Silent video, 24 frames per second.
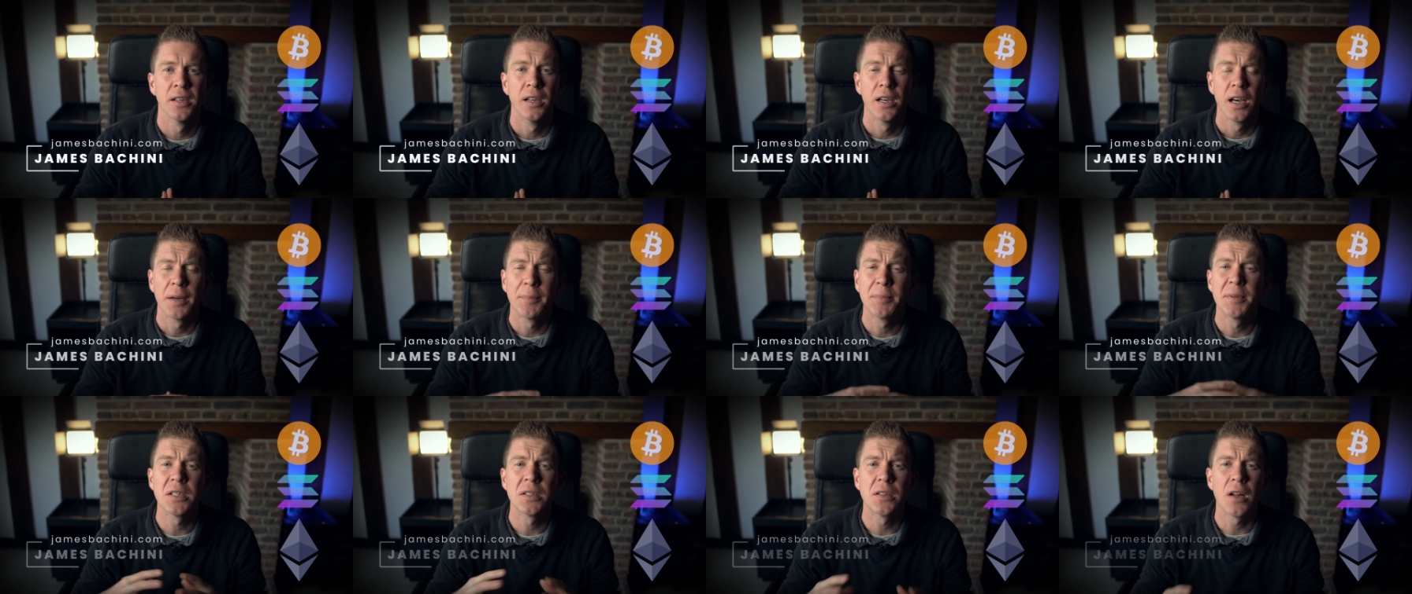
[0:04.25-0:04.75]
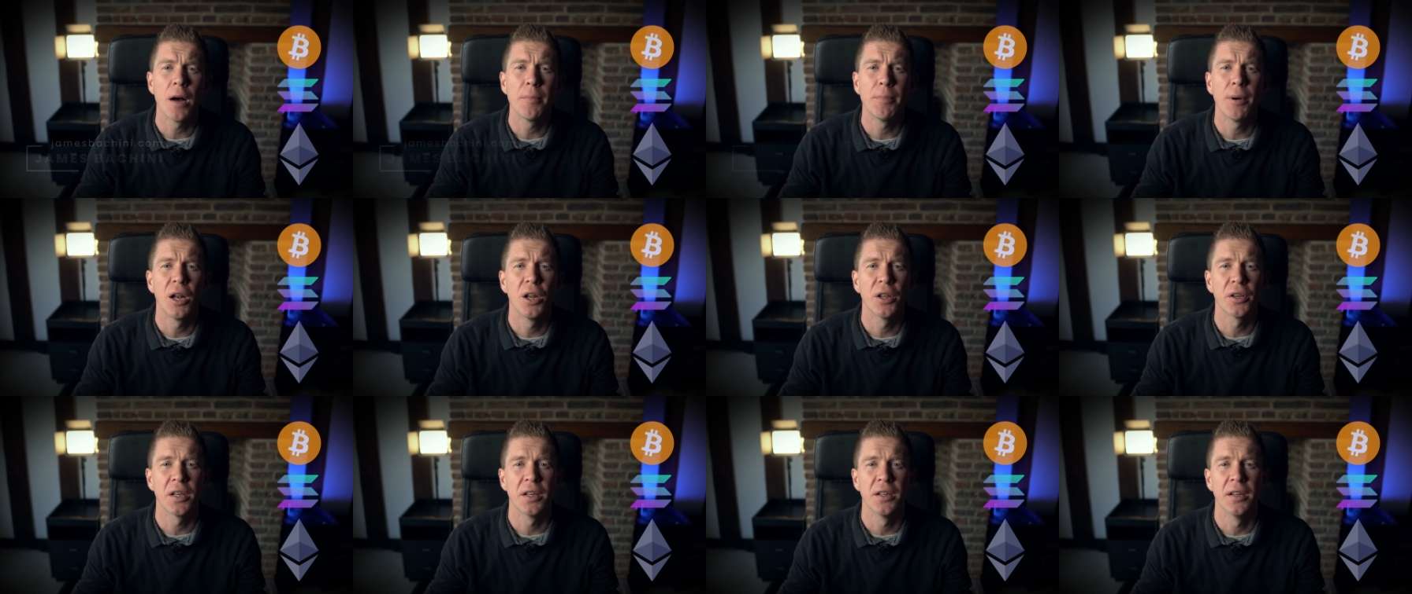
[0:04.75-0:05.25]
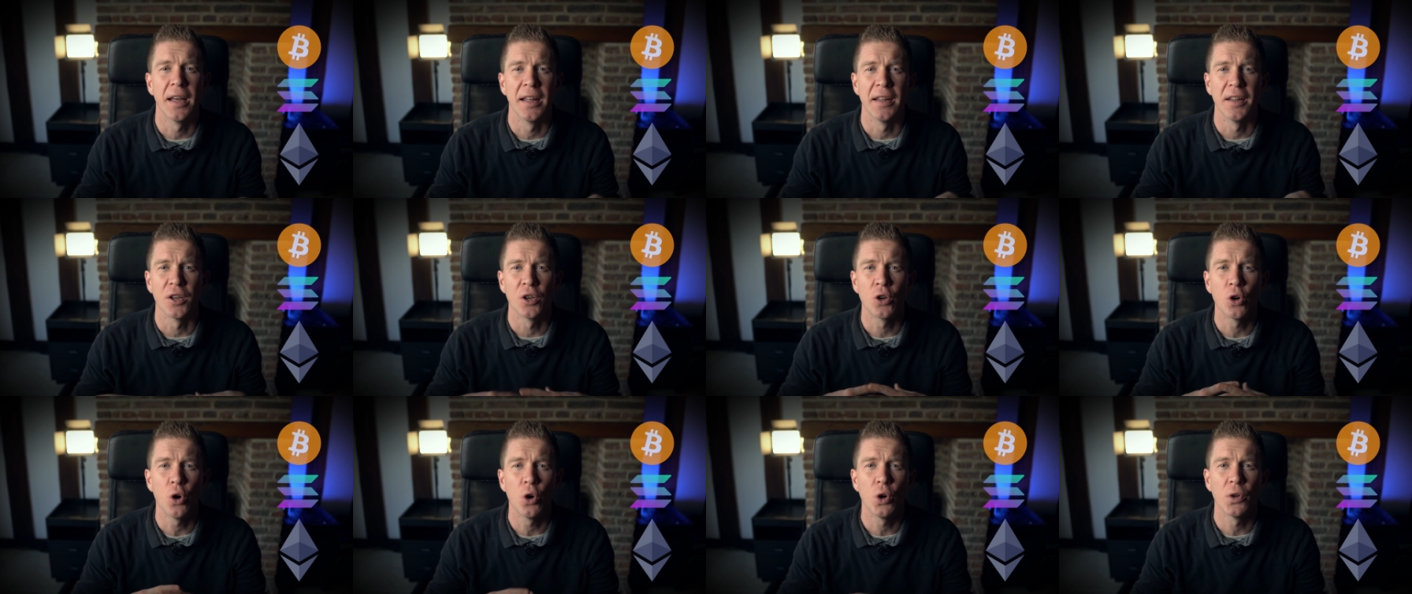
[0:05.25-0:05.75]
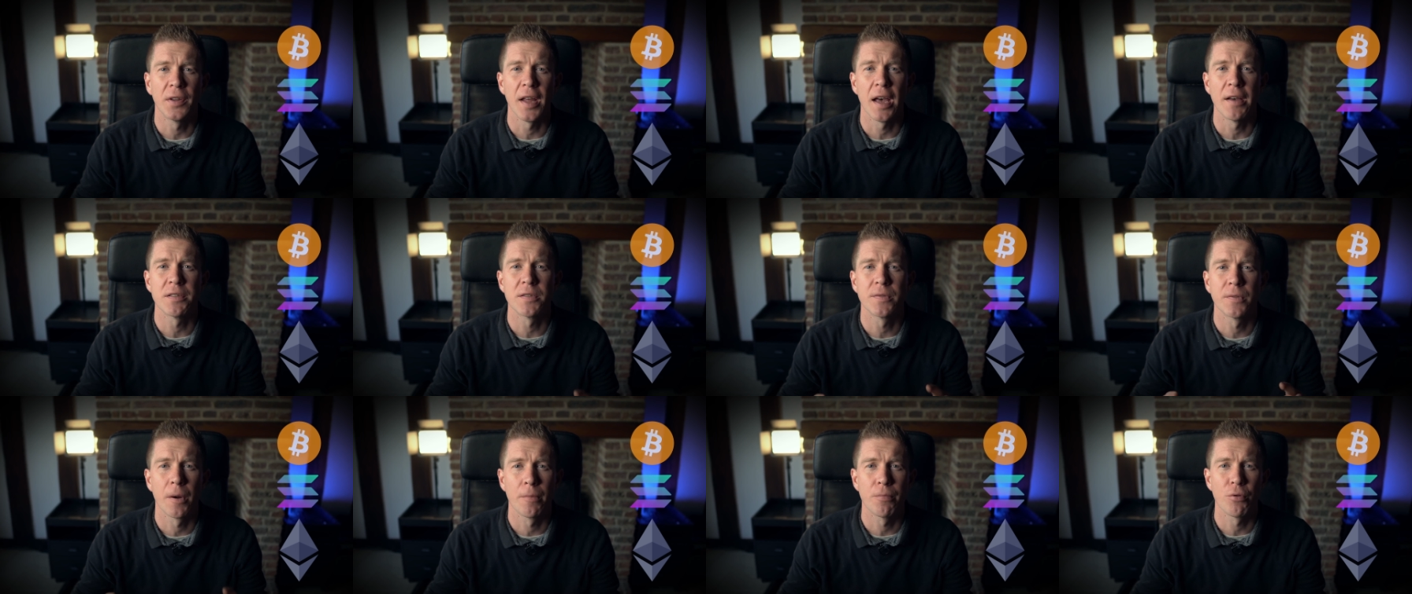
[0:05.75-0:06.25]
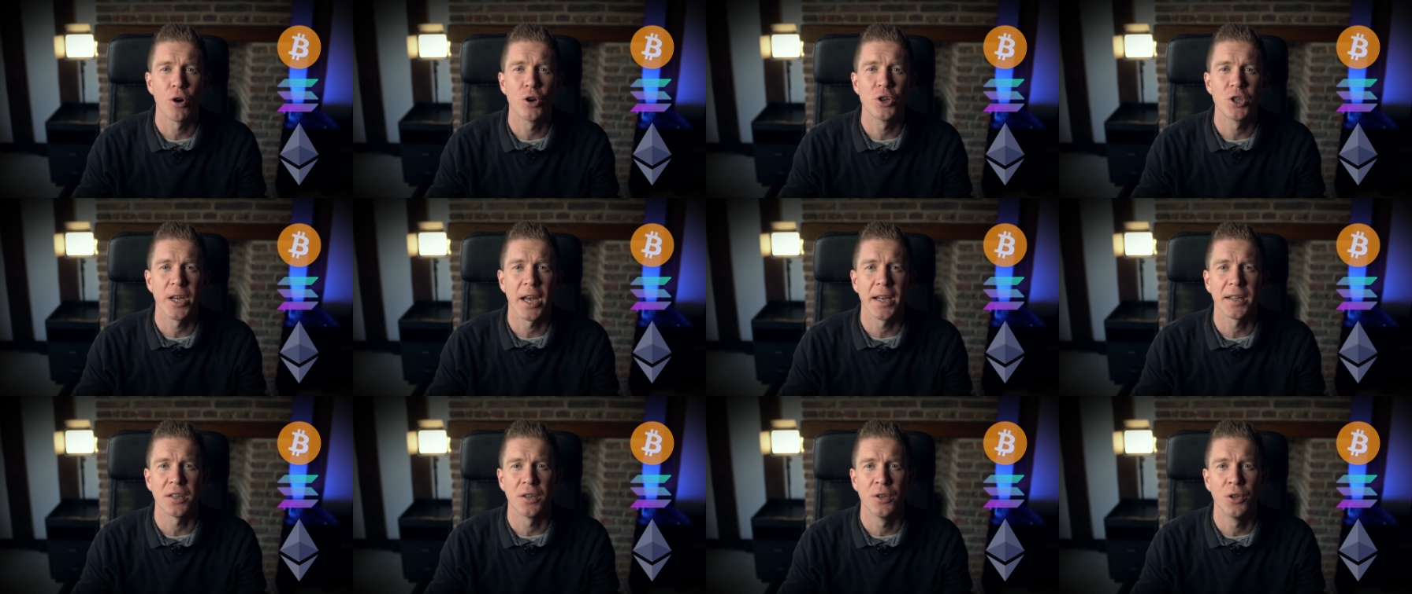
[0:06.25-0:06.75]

I'm going to start by looking at the core devs for a project